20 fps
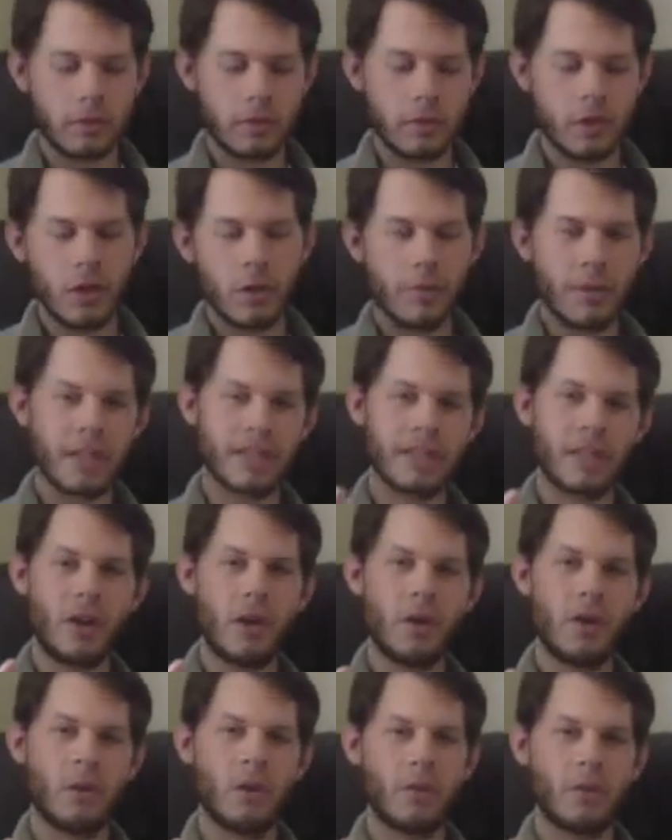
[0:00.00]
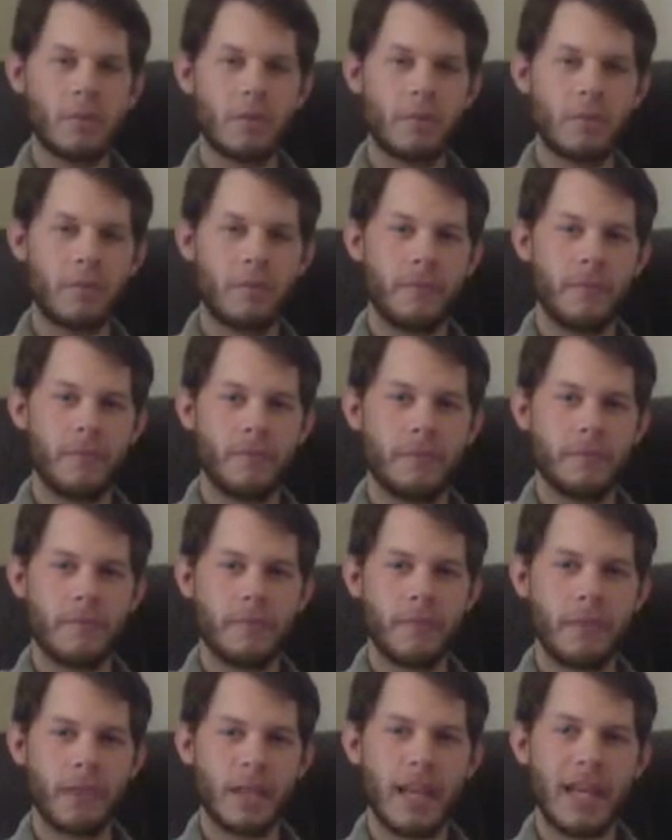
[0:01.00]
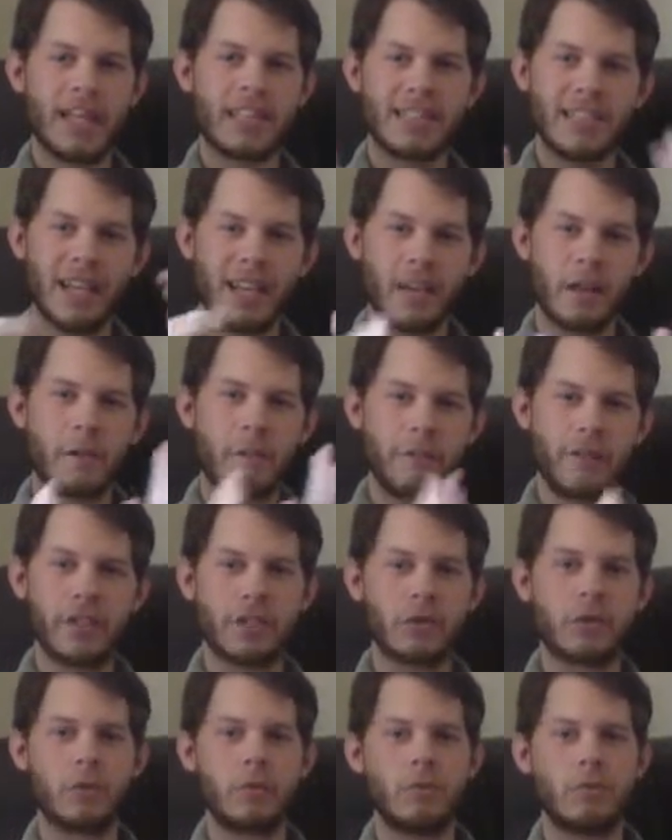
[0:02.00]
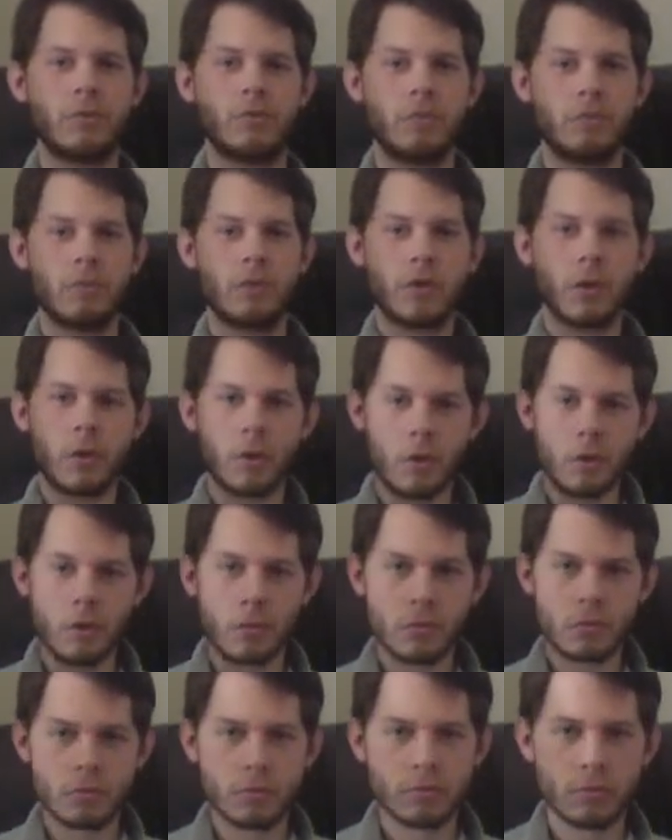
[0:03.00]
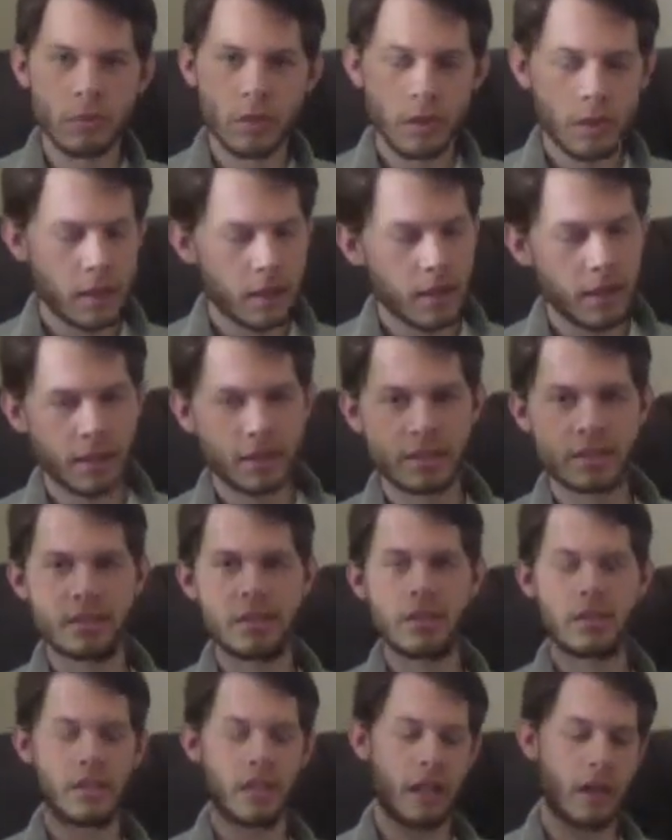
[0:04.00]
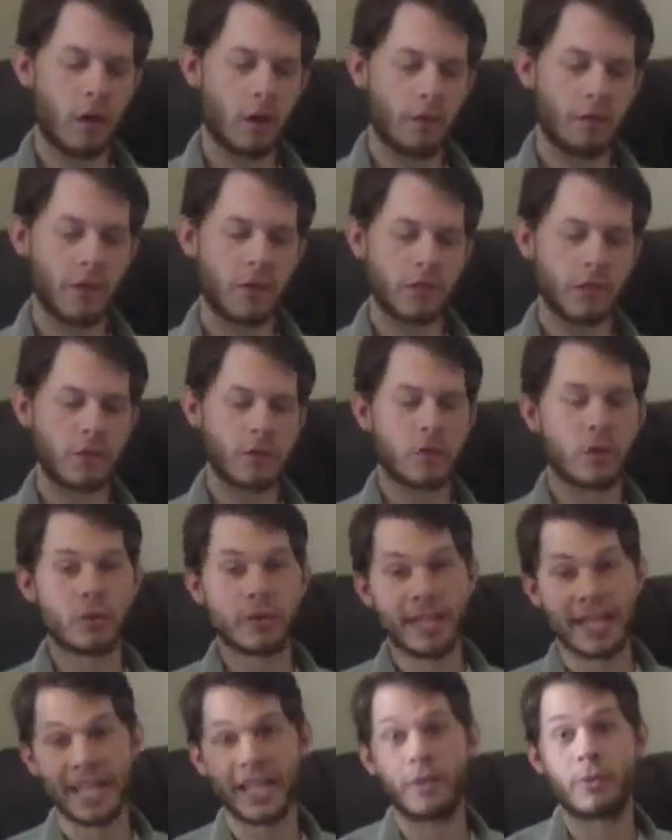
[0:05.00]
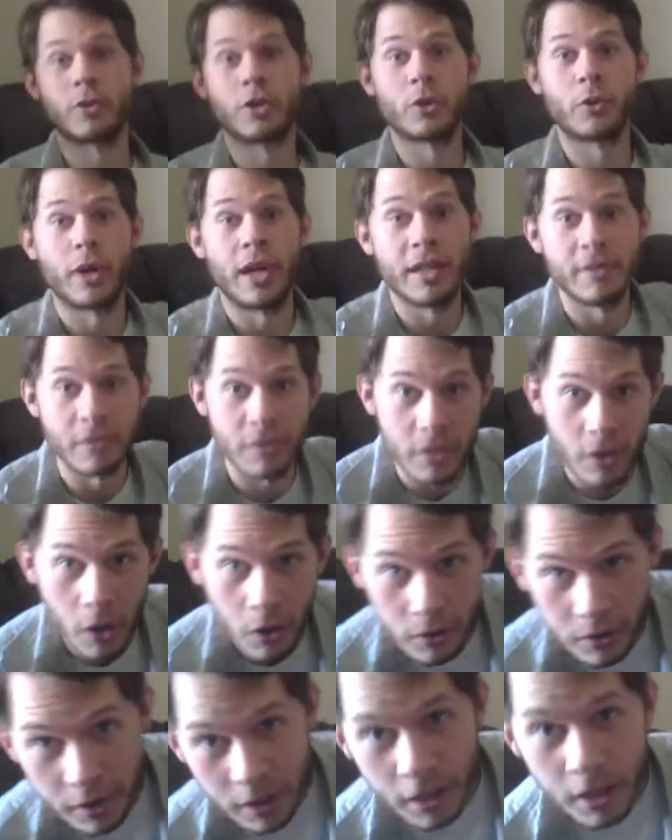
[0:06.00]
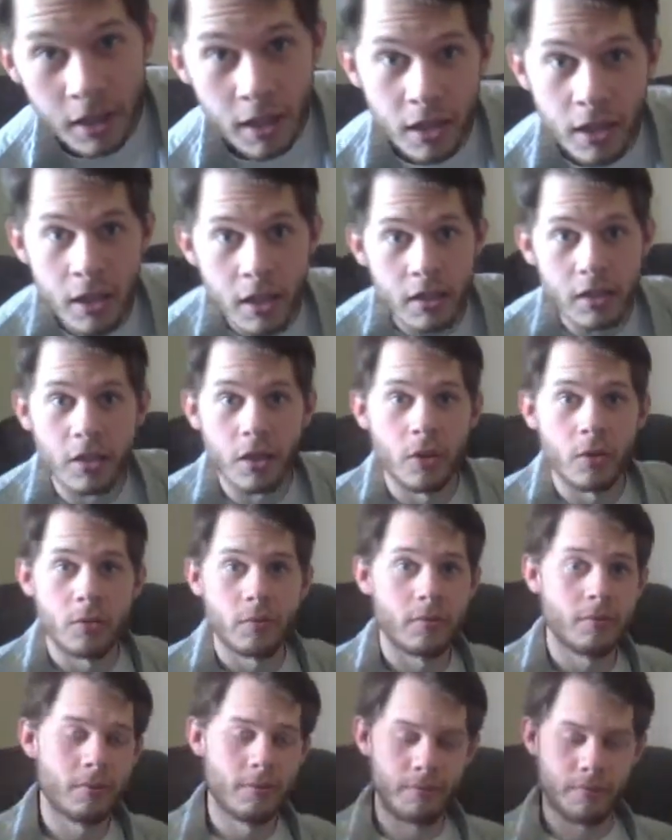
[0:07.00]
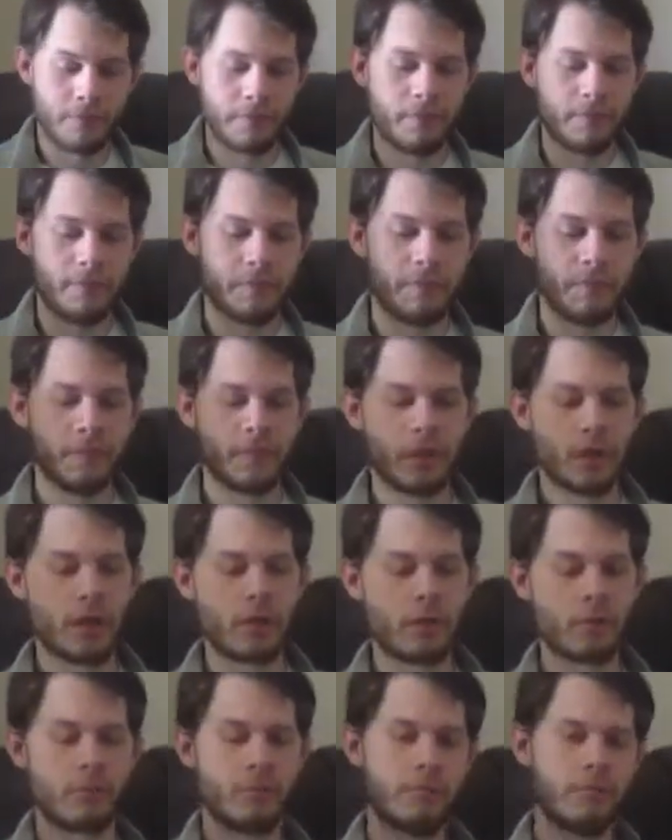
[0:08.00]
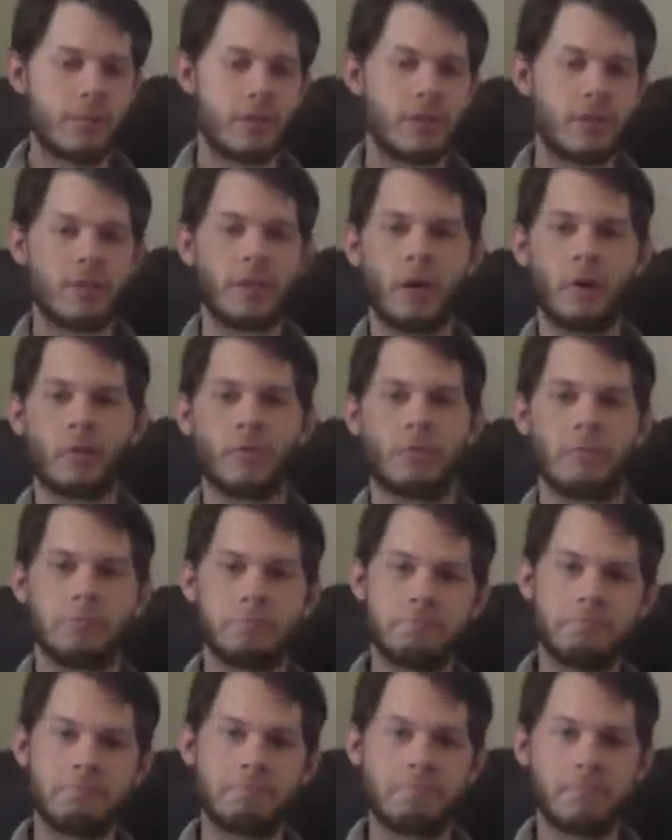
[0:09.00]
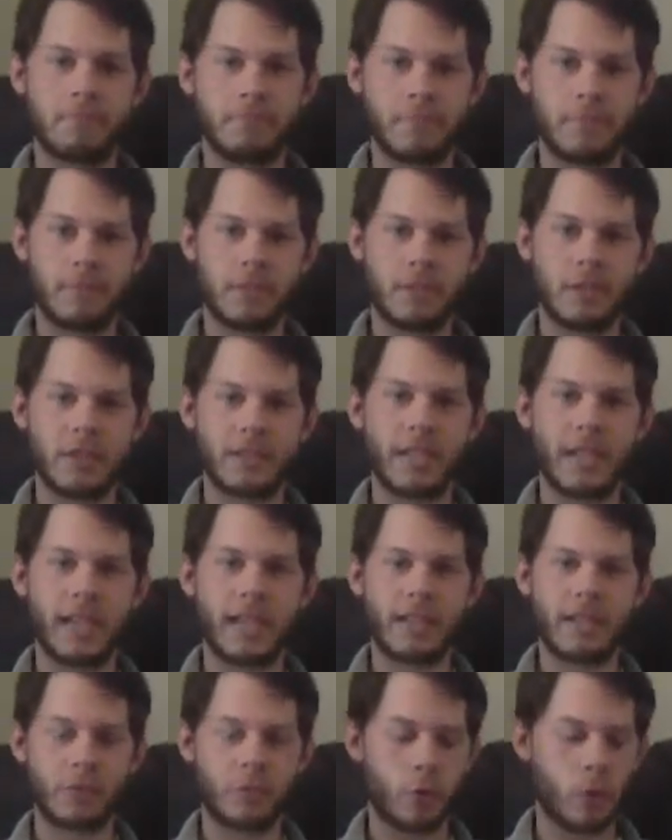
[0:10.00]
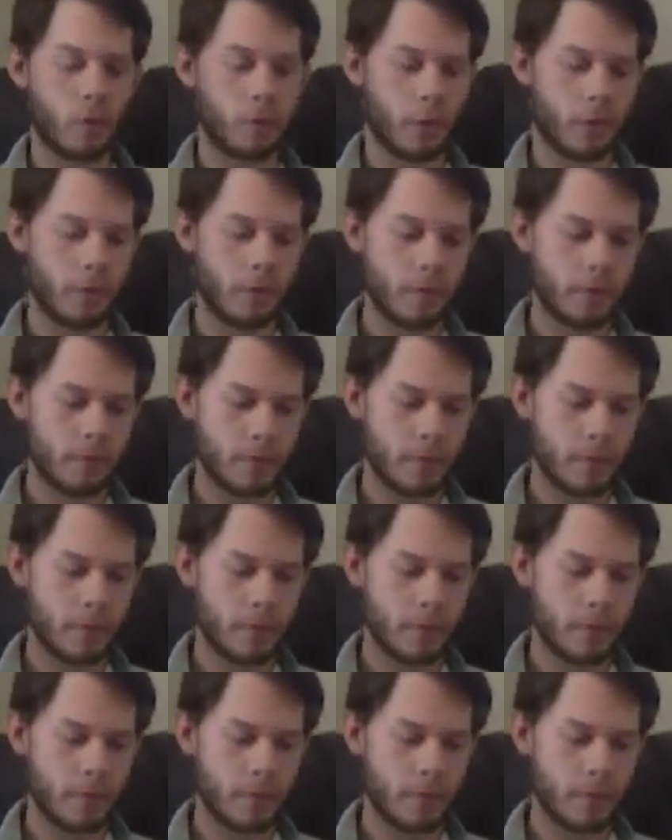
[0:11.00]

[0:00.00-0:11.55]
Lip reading: No, I mean, it's not official. So, it's just not all official, so take it with a grain of salt. Don't, just take it as rumor.